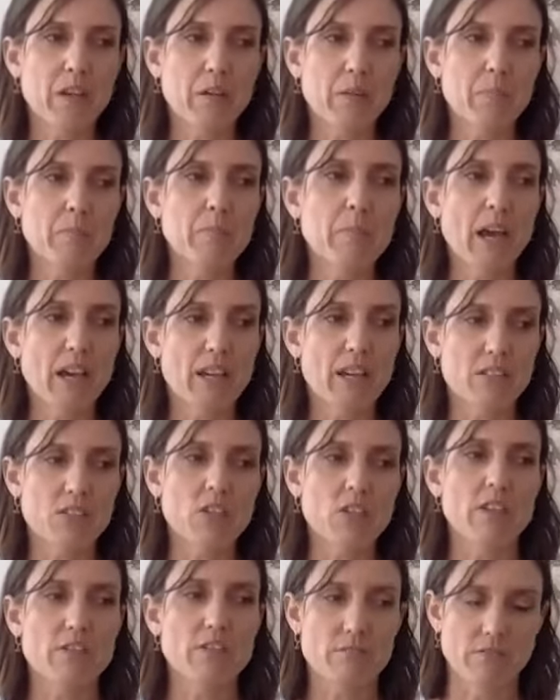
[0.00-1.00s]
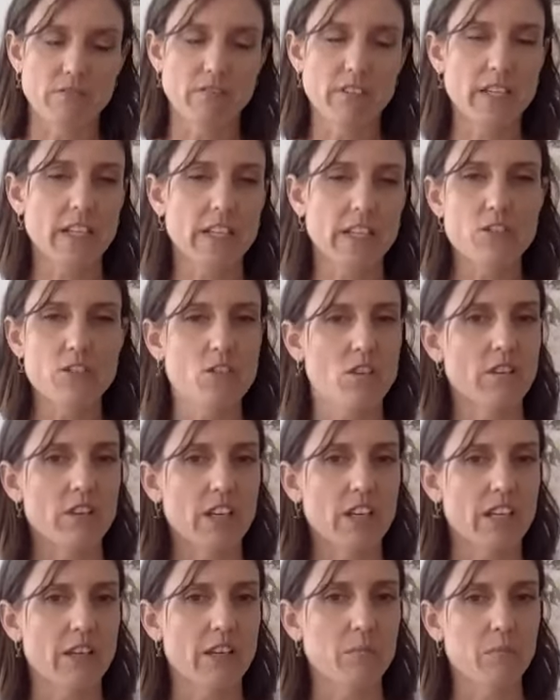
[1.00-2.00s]
but just really tuning
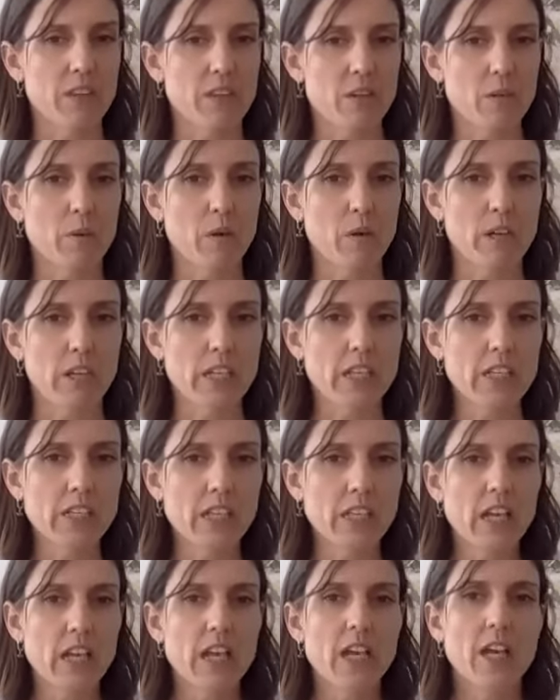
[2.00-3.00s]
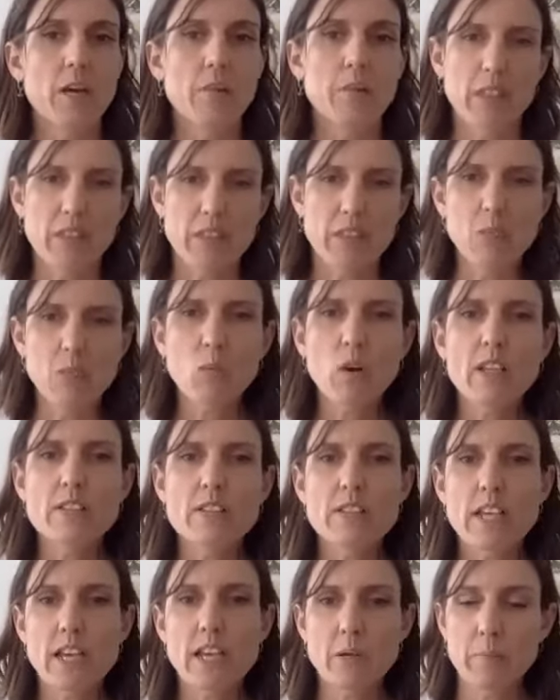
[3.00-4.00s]
in with your body. But then once
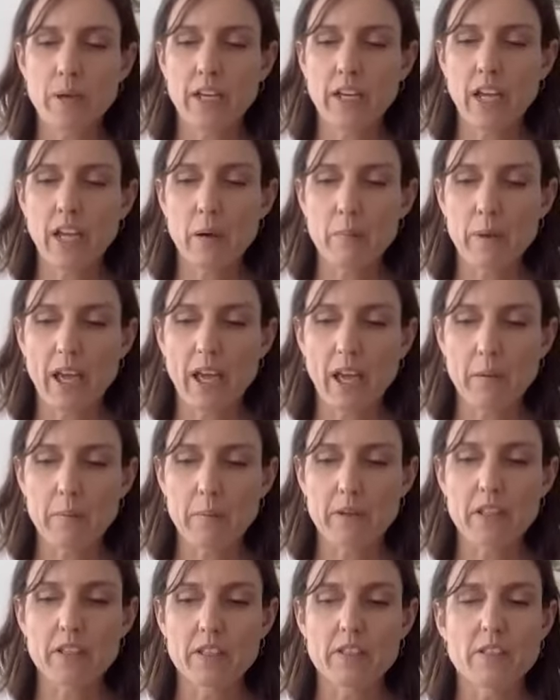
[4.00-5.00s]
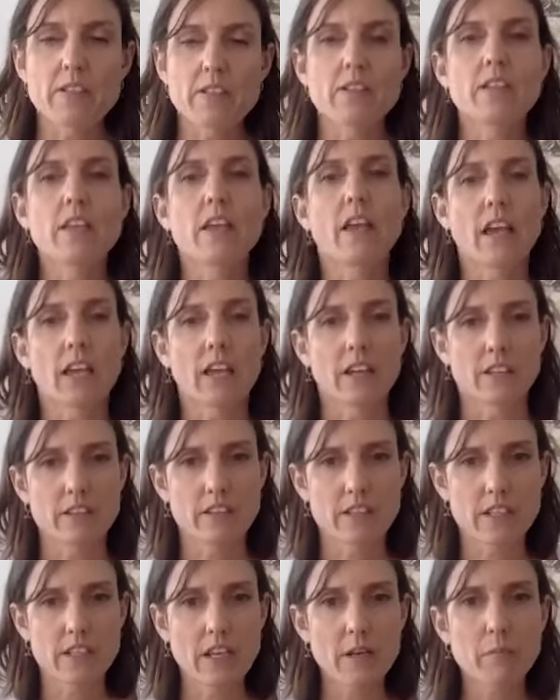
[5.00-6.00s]
egg pickup happens and
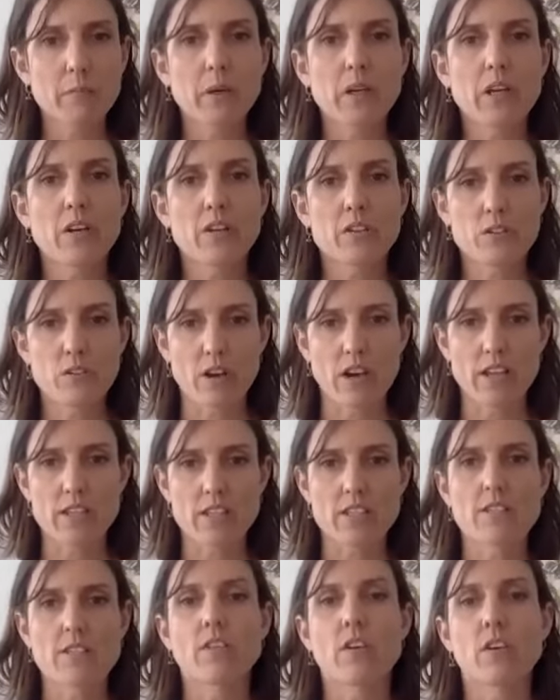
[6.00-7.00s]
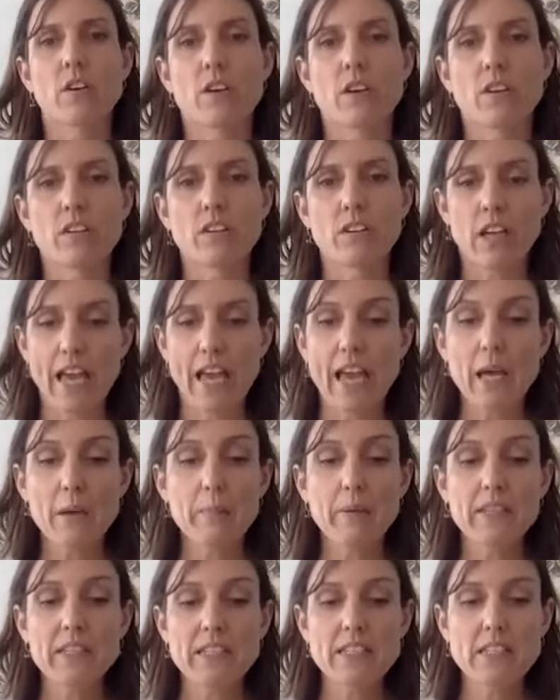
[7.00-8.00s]
embryo transfer
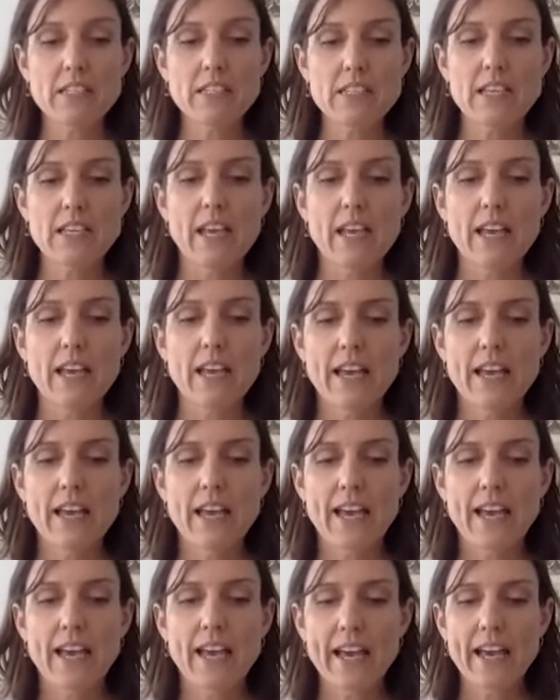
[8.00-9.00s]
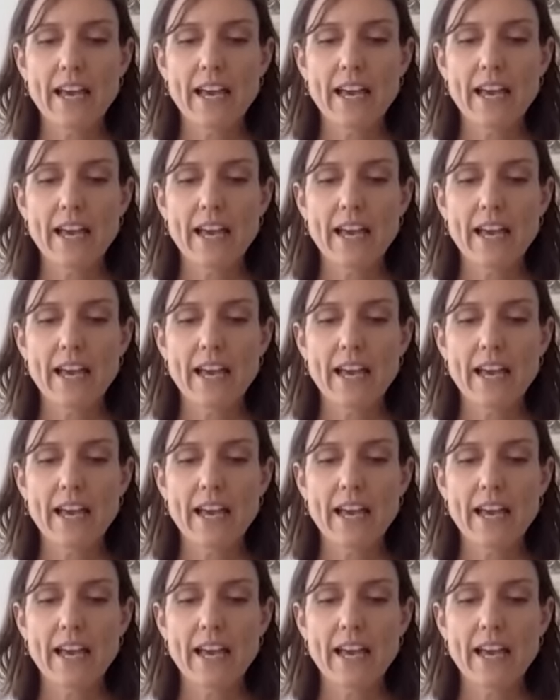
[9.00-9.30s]
happens, then